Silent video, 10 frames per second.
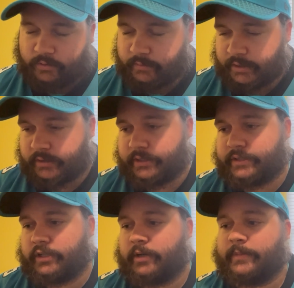around the league
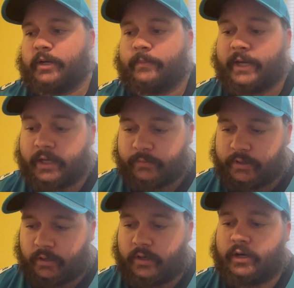is talking about how bad
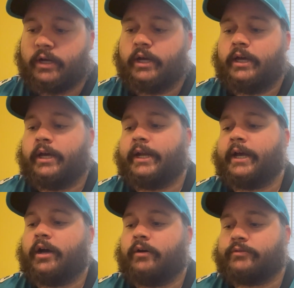we are and
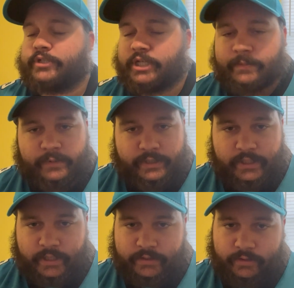how cheap the
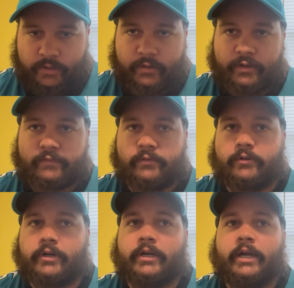tickets are going
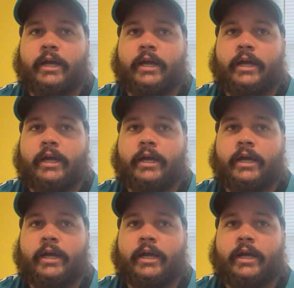for.